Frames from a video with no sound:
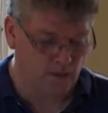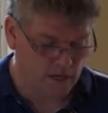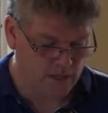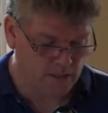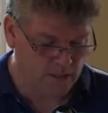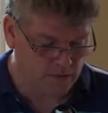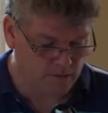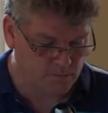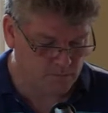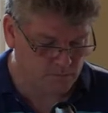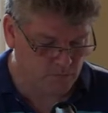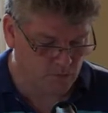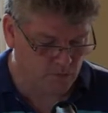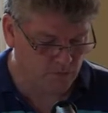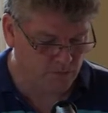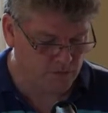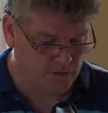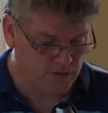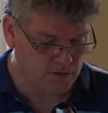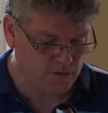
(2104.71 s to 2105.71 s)
I need more
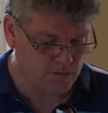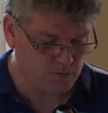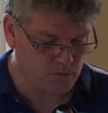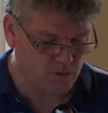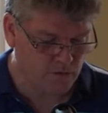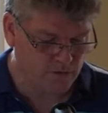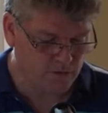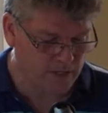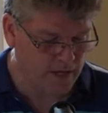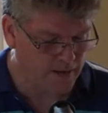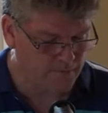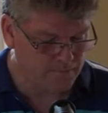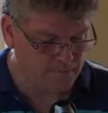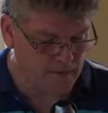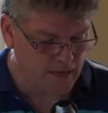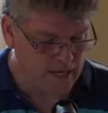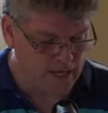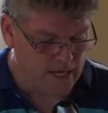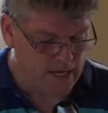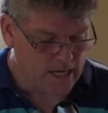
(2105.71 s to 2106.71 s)
of this and more of
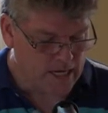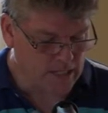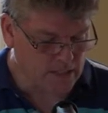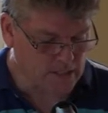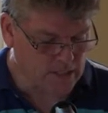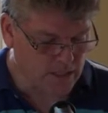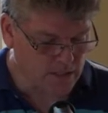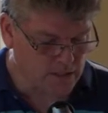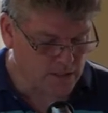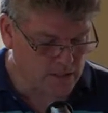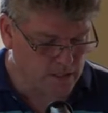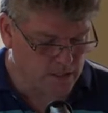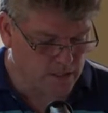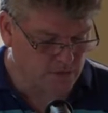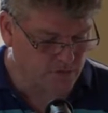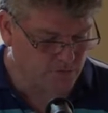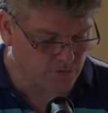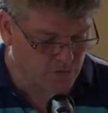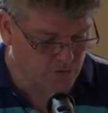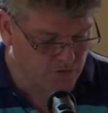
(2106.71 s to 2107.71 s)
that. He says
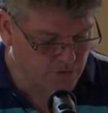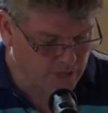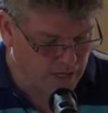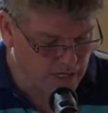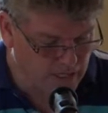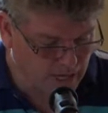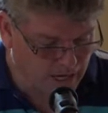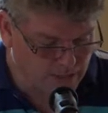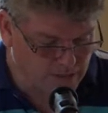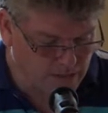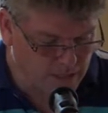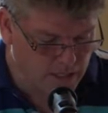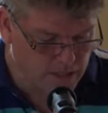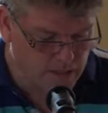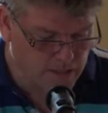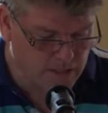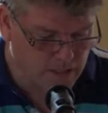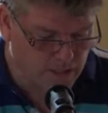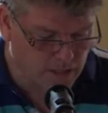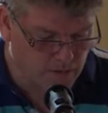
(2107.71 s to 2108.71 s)
this, verse 8 I say
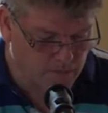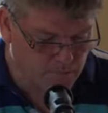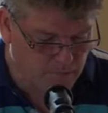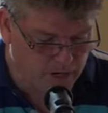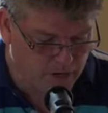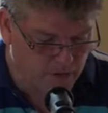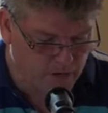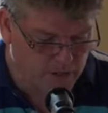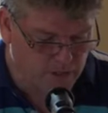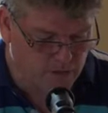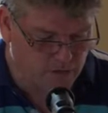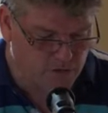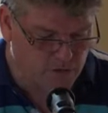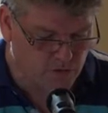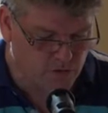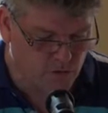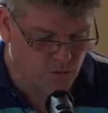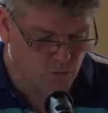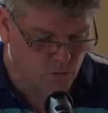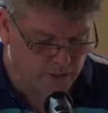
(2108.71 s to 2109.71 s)
to the unmarried and
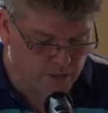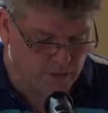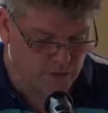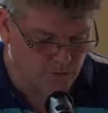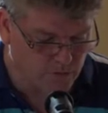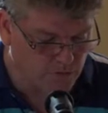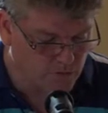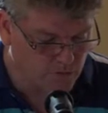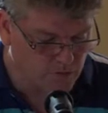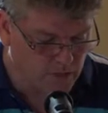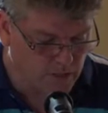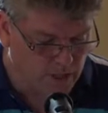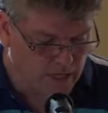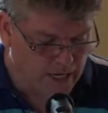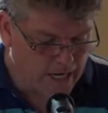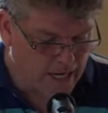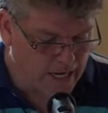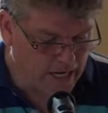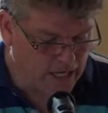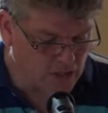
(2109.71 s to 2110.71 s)
to the widows,
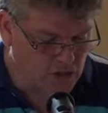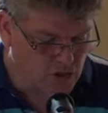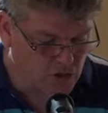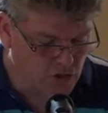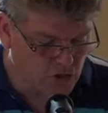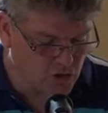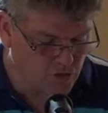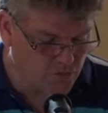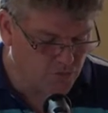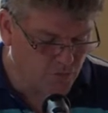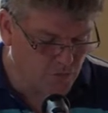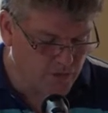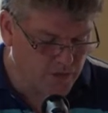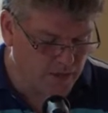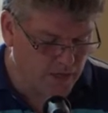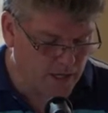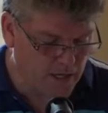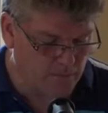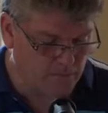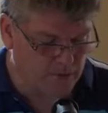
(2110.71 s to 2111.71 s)
it's good for
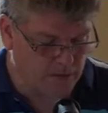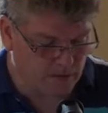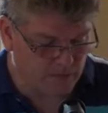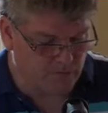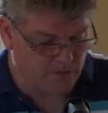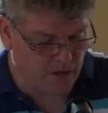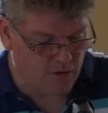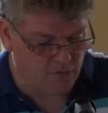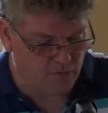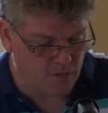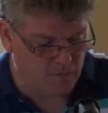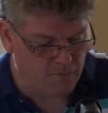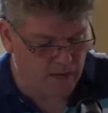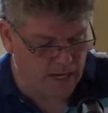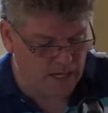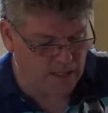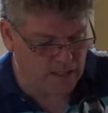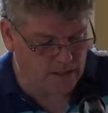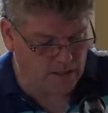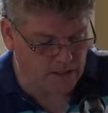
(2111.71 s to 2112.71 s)
them if they
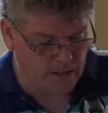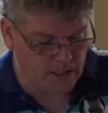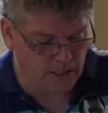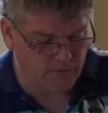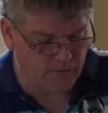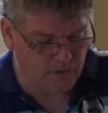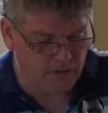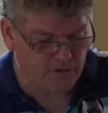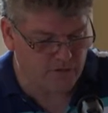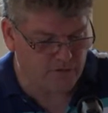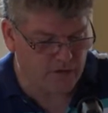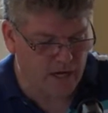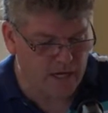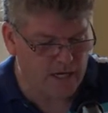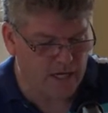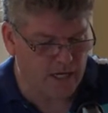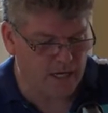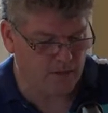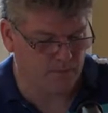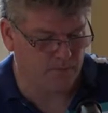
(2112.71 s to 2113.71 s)
remain even as I
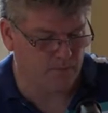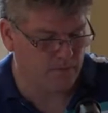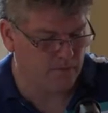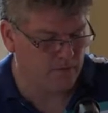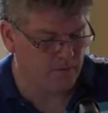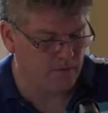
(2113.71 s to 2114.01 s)
am.